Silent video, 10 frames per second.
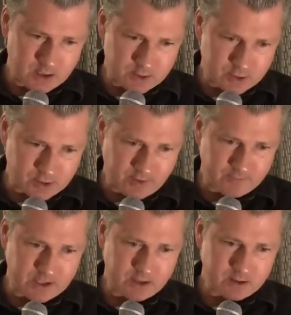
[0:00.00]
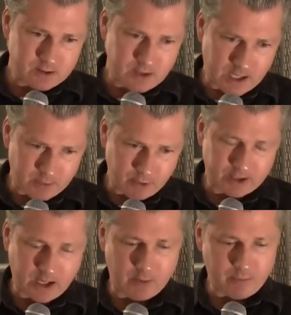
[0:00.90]
Does she love me? How to break
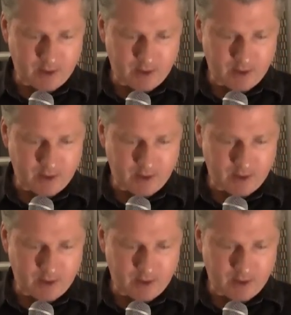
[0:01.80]
up.